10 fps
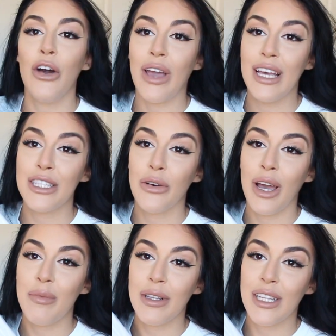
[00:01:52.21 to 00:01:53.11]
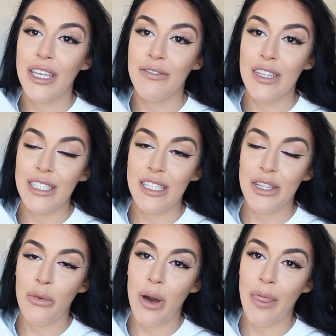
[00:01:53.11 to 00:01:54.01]
Okay, so I believe this is
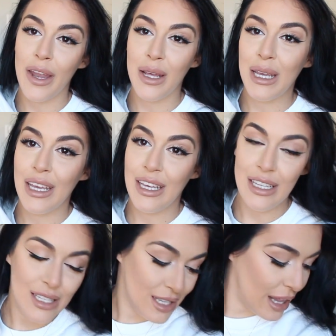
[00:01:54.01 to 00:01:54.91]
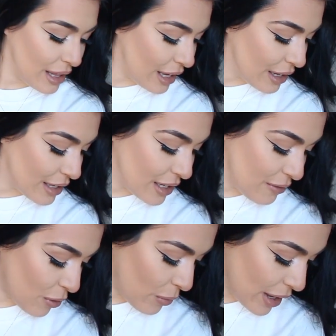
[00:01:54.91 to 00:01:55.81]
the one that is the
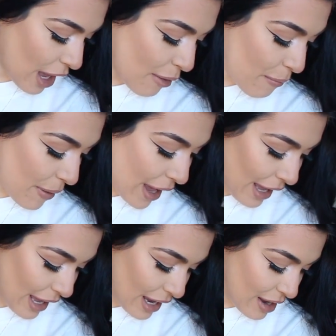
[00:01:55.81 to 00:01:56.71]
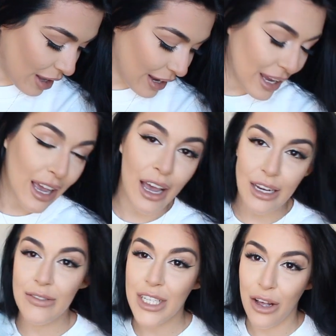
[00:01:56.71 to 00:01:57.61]
giveaway bag. I can
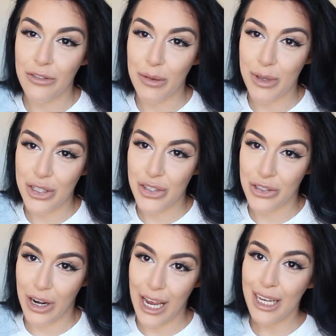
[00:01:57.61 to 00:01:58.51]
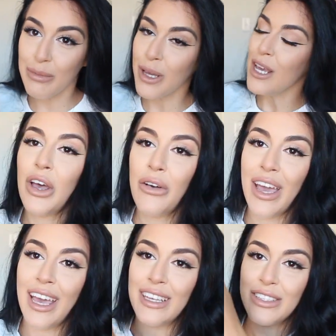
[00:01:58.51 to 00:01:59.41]
kind of tell from the strap.
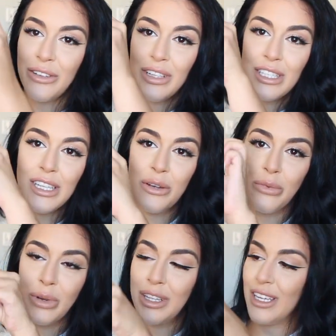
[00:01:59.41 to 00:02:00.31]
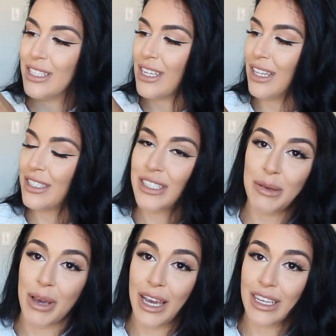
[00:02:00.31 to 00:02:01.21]
Okay, so this is like really intensely
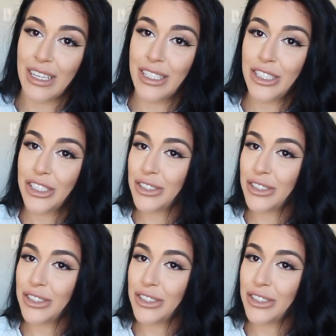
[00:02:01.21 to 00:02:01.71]
packaged.